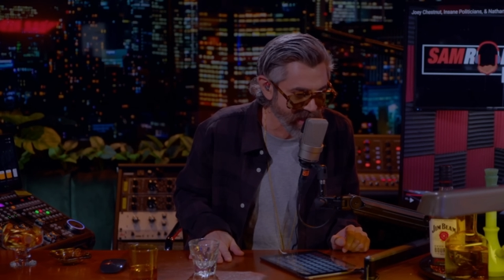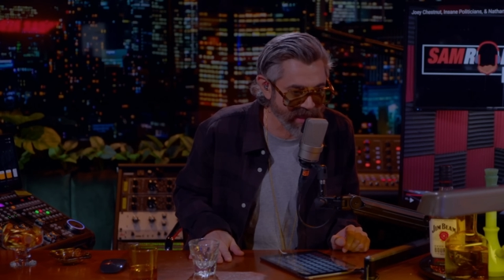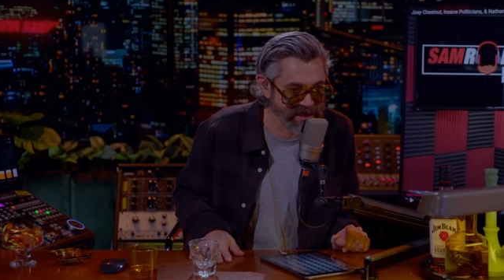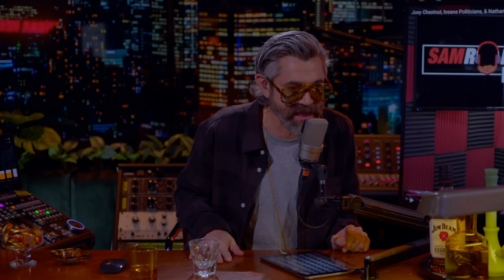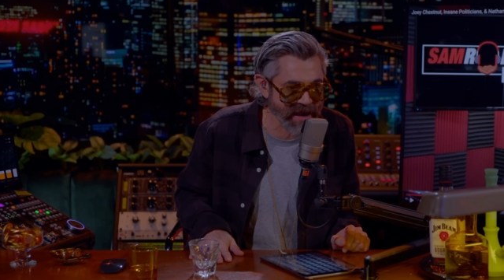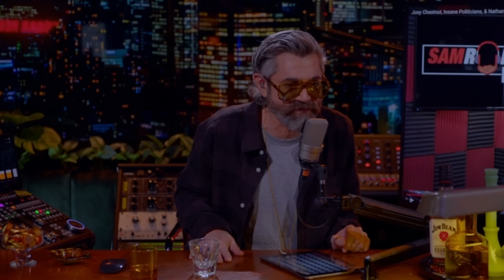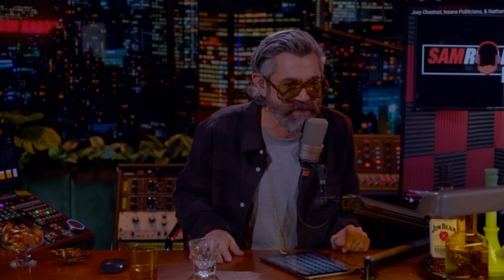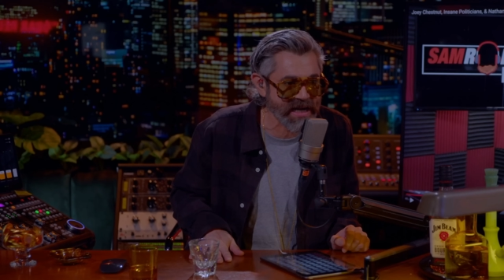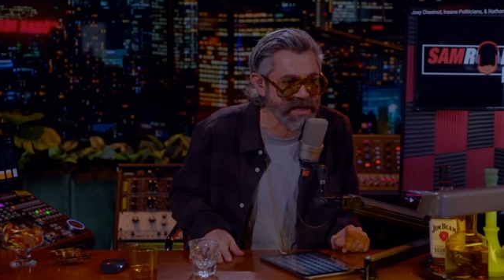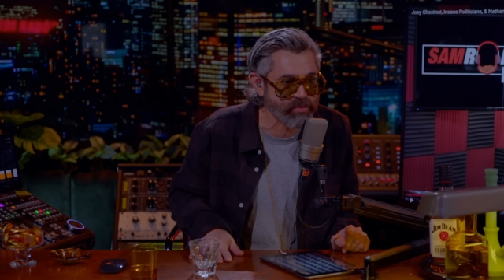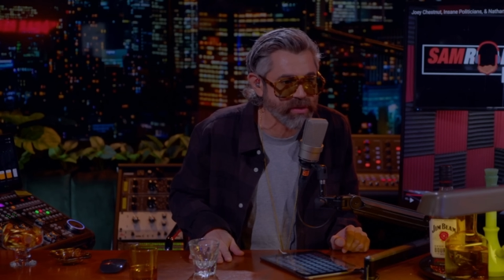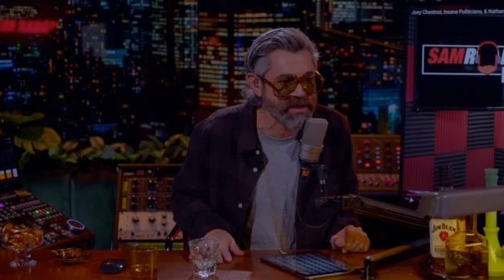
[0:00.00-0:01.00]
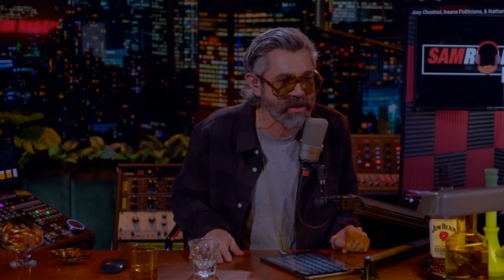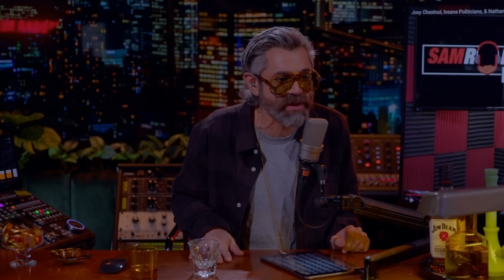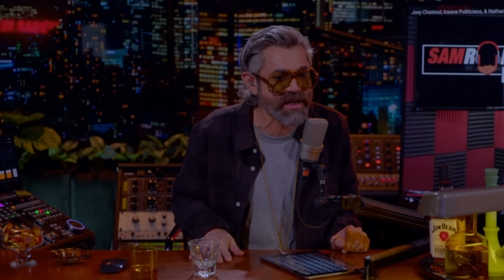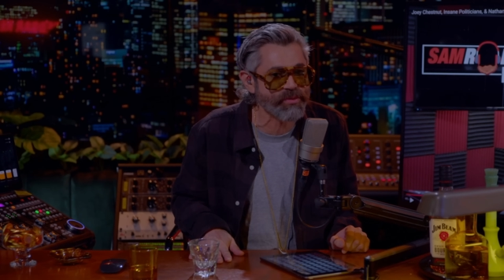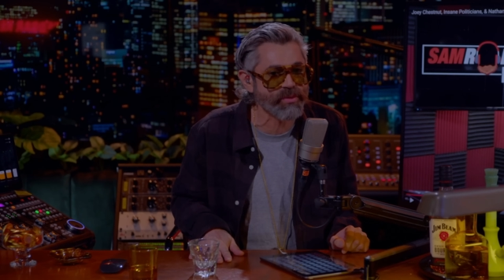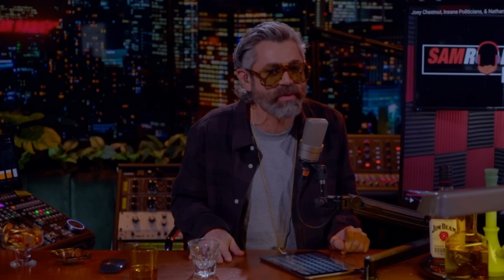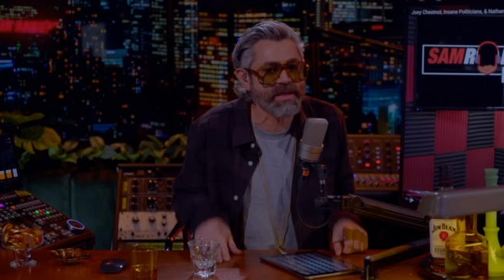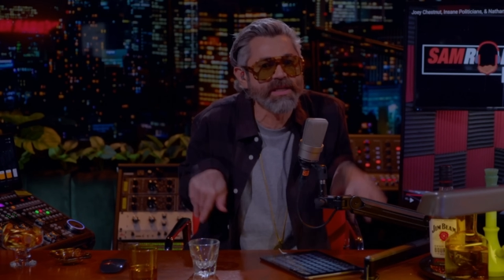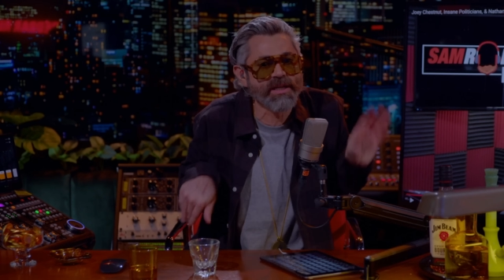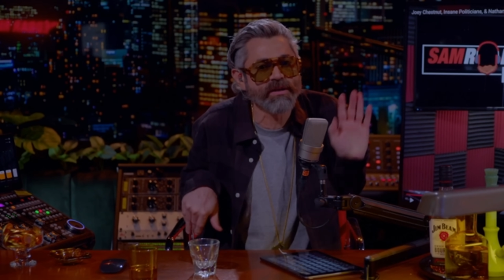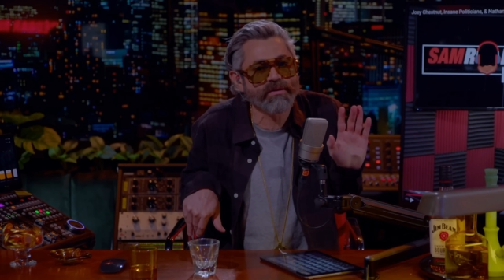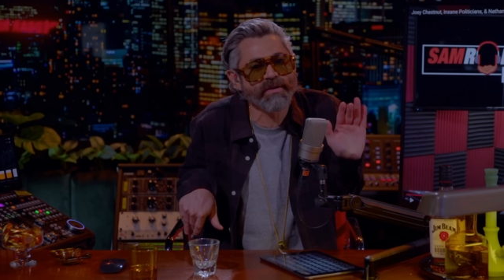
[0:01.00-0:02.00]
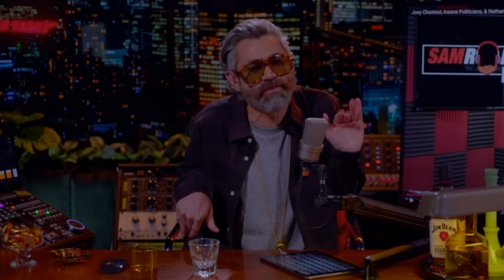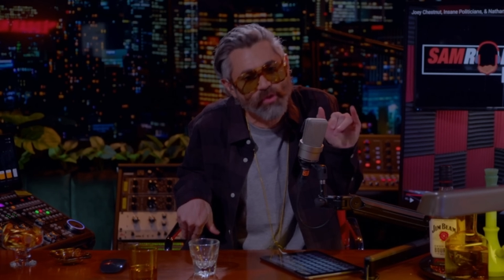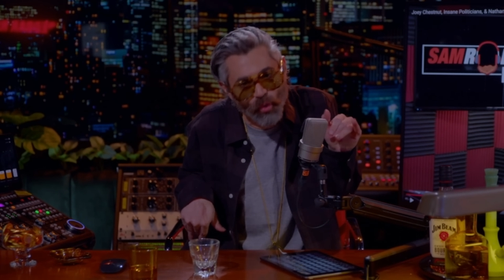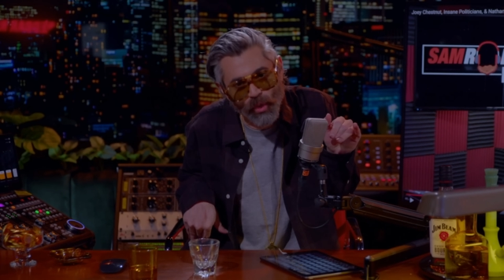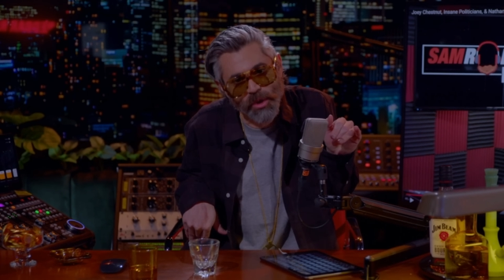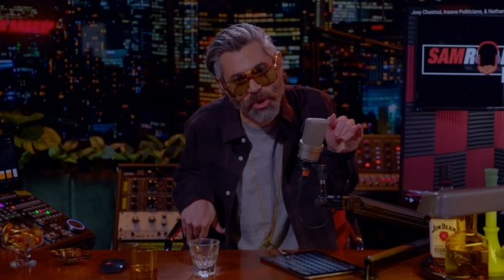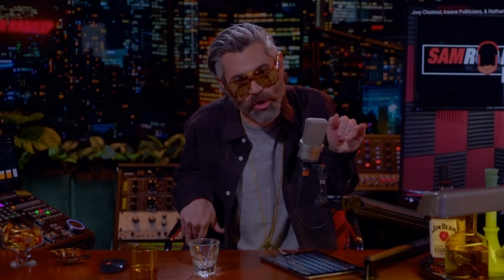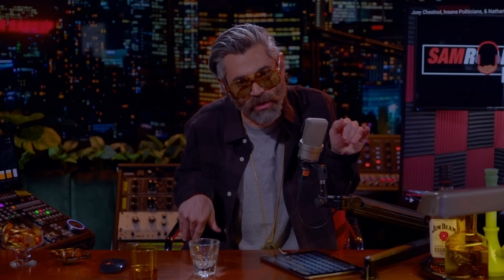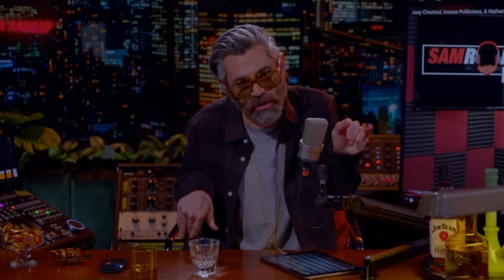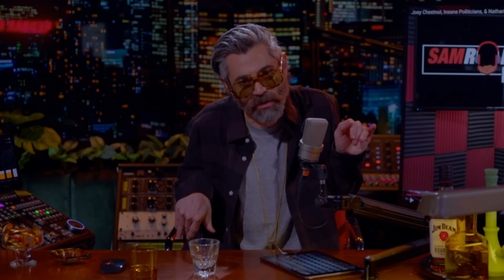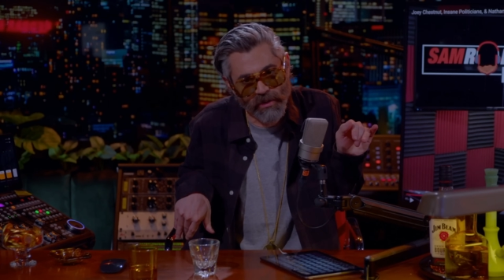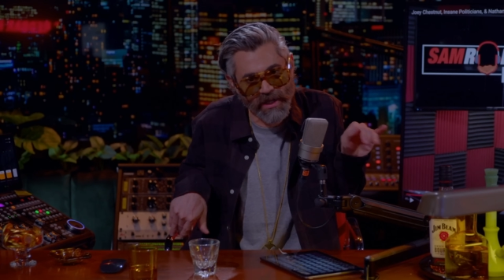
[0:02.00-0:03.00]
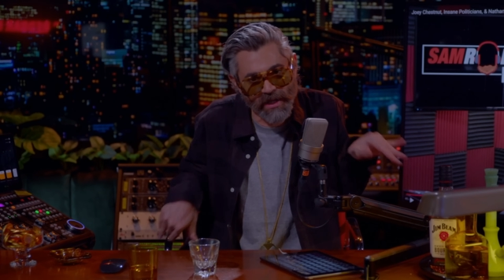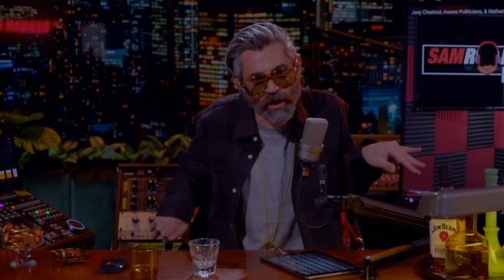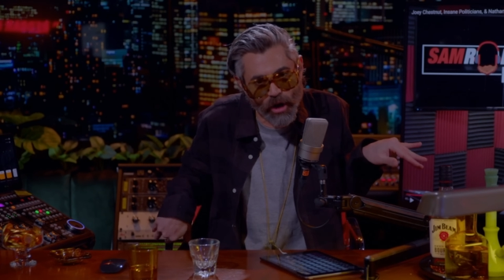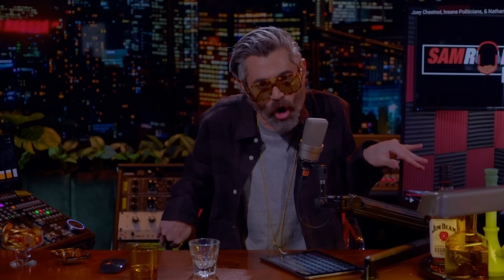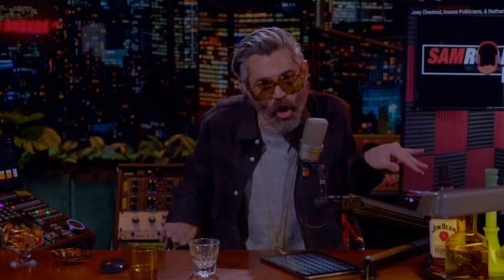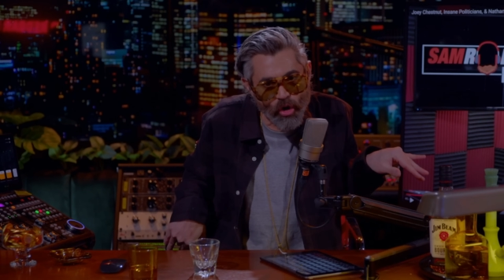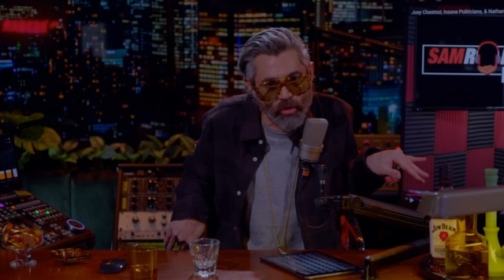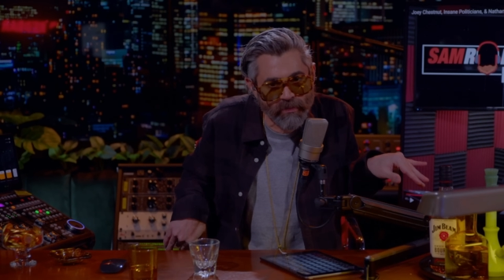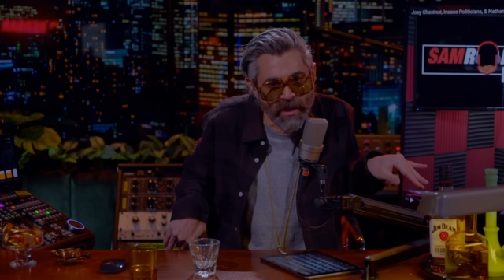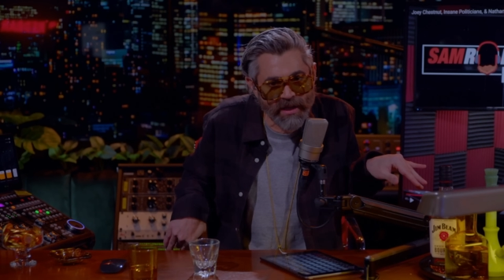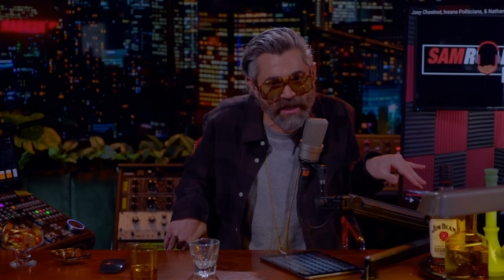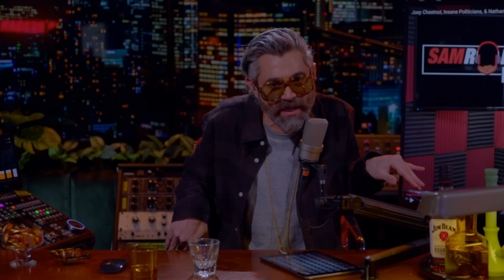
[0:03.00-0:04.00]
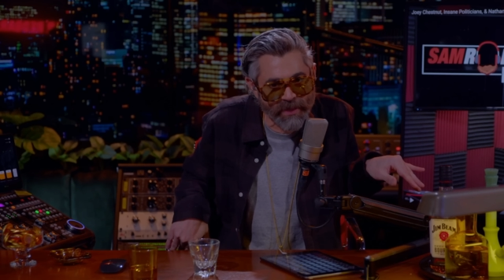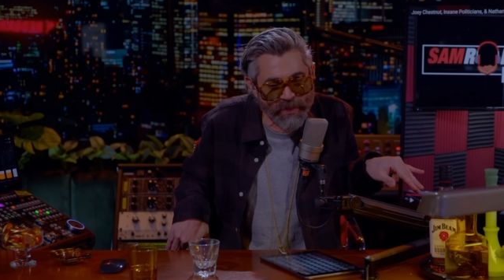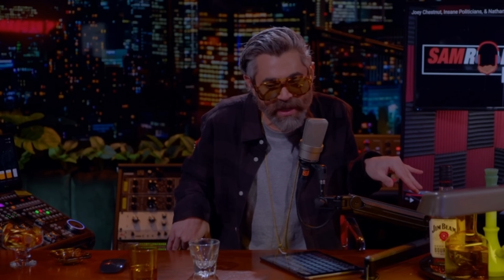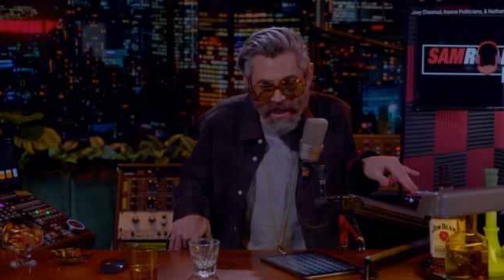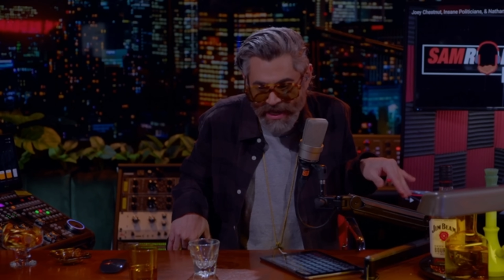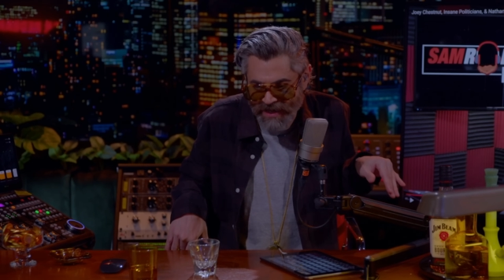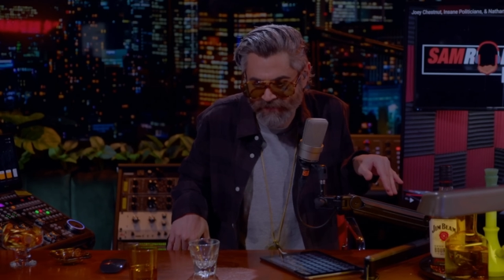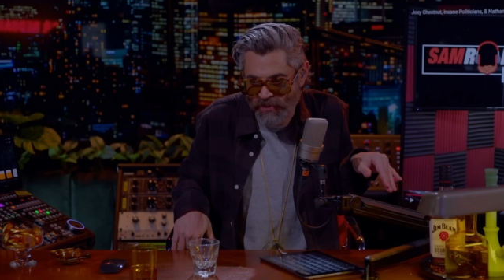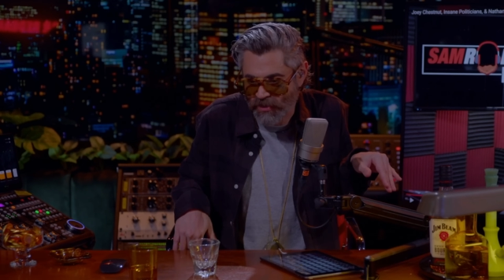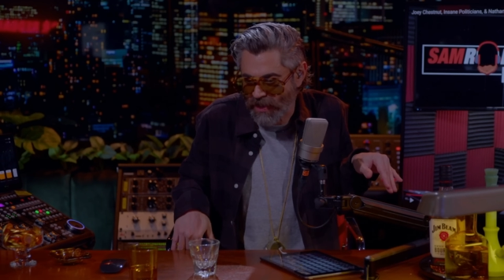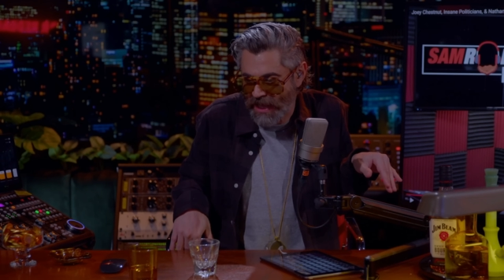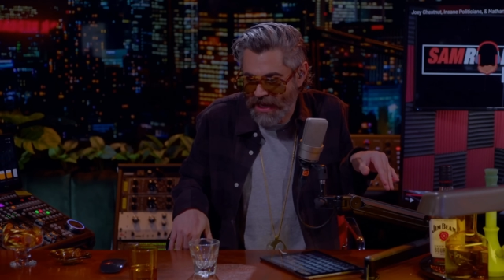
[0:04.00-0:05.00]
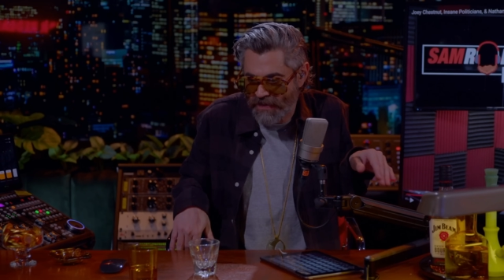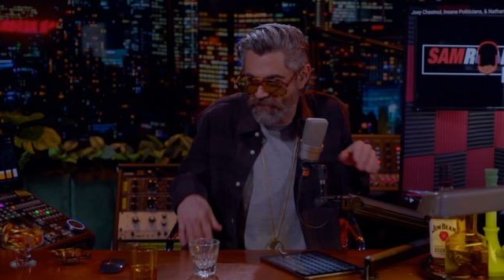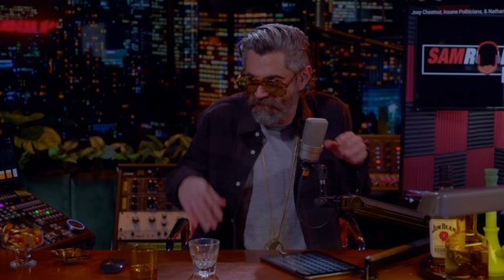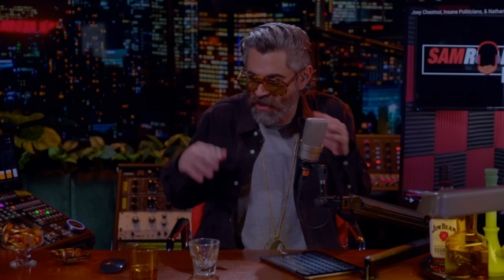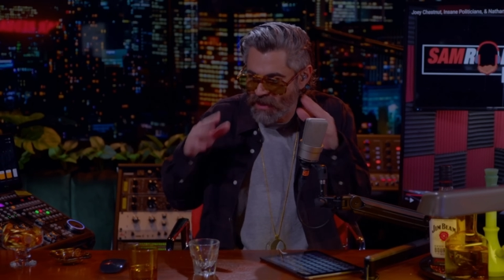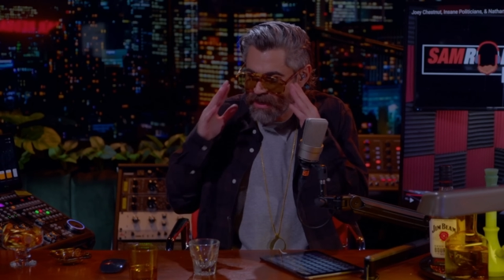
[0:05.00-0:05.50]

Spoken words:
It is not fine to put somebody through a year of torture in a coma in the afterlife.